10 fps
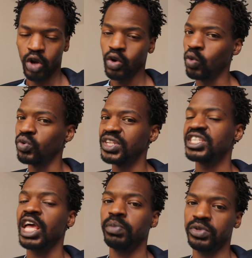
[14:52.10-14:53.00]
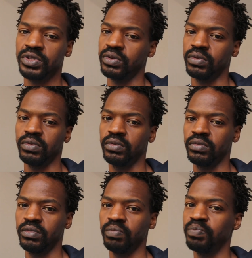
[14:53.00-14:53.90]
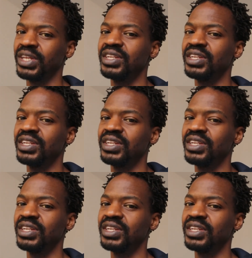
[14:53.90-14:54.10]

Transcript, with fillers: Know who disciples you. Be